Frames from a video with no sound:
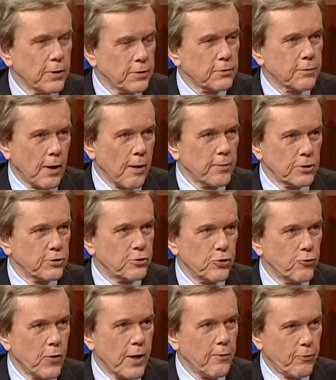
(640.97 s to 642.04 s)
much how much do
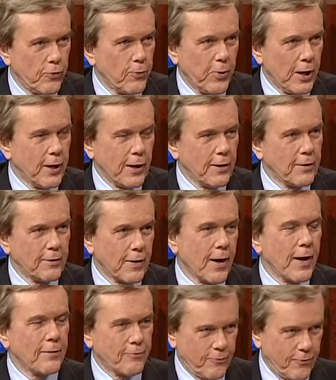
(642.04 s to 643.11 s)
you weigh in the beginning of the
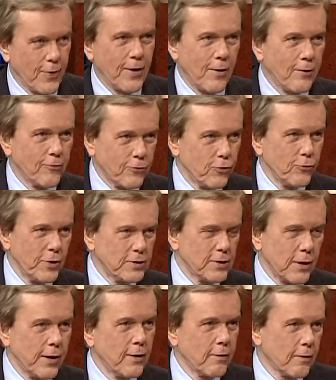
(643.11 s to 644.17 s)
diet? You know, two you
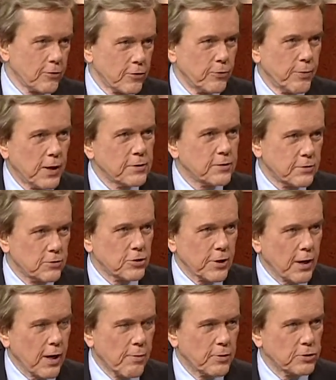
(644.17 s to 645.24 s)
weeks bet. later or two months to
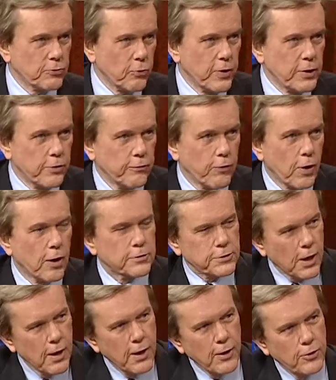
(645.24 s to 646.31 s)
check how much weight you've
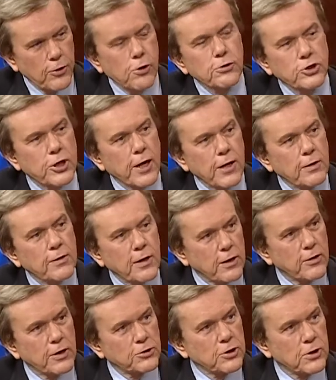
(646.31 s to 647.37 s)
lost. Exactly. You're checking the
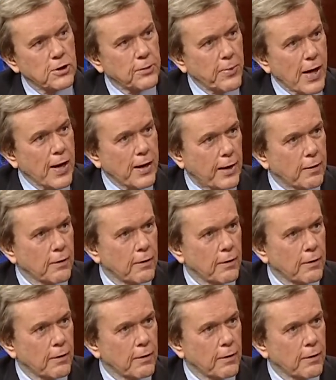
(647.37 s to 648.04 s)
condition of the body.